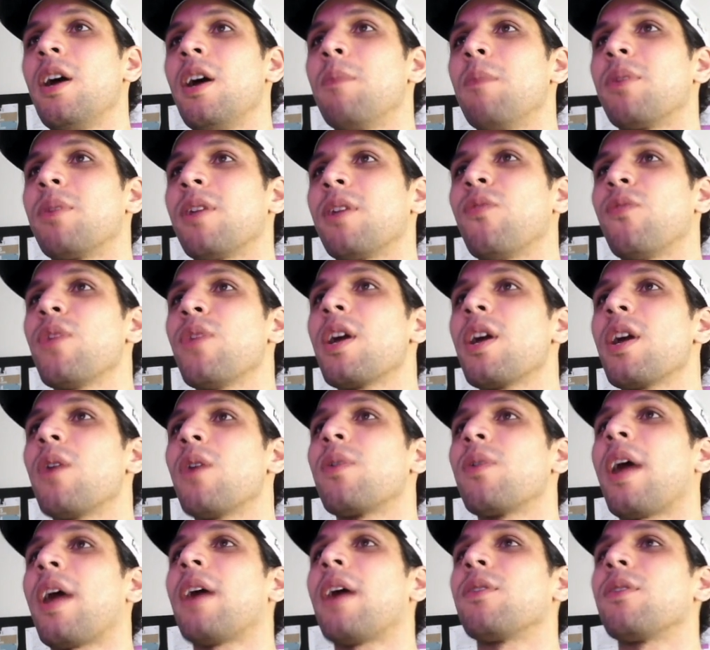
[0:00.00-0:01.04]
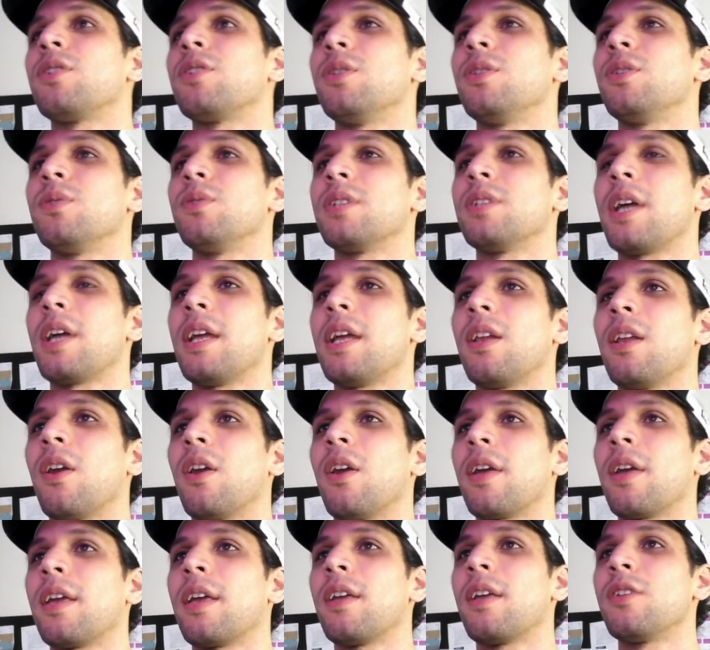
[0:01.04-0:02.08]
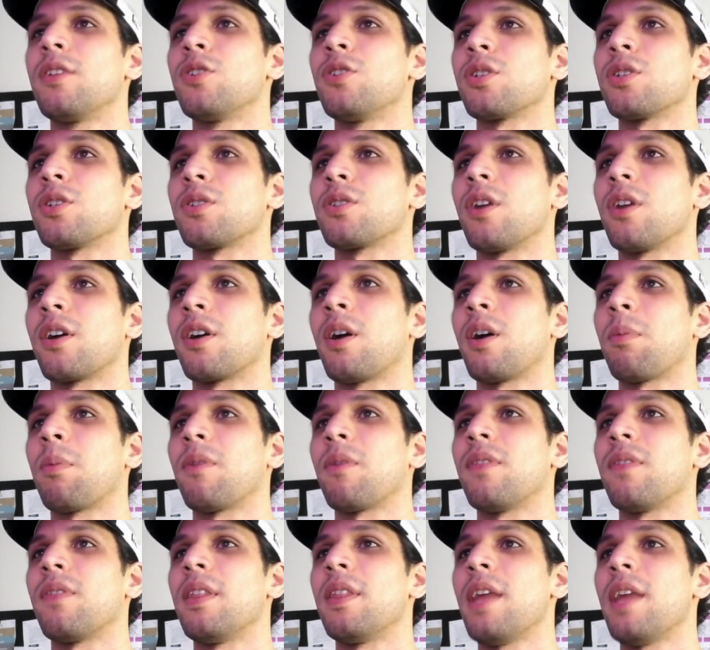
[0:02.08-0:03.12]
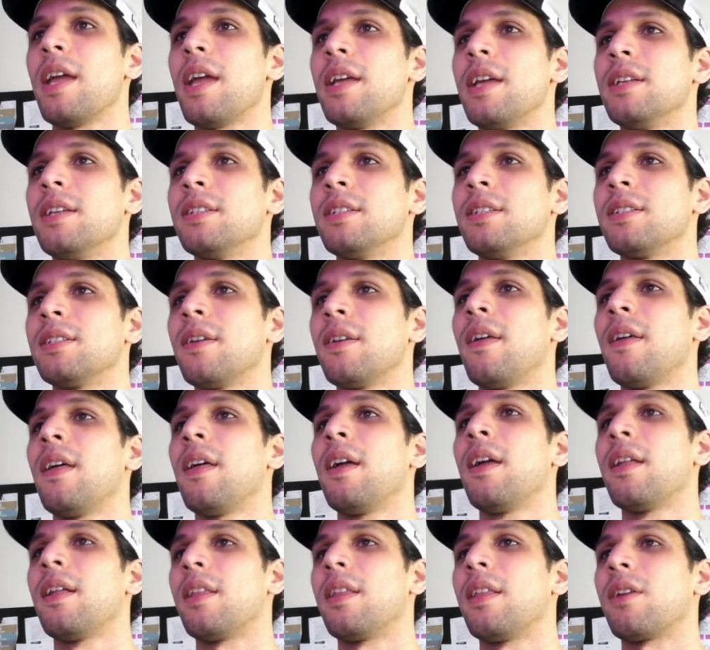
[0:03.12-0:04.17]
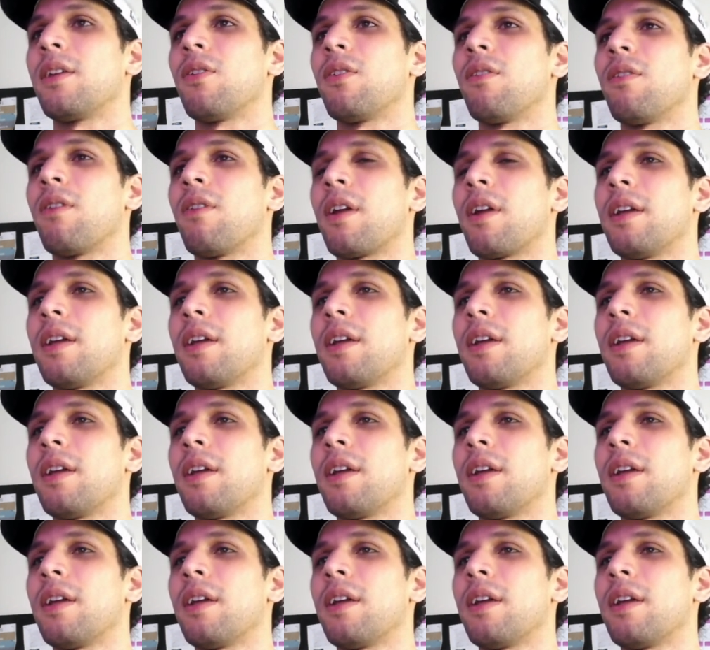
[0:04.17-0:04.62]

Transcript: But if we go down to, say, like just a couple of the days that I ran it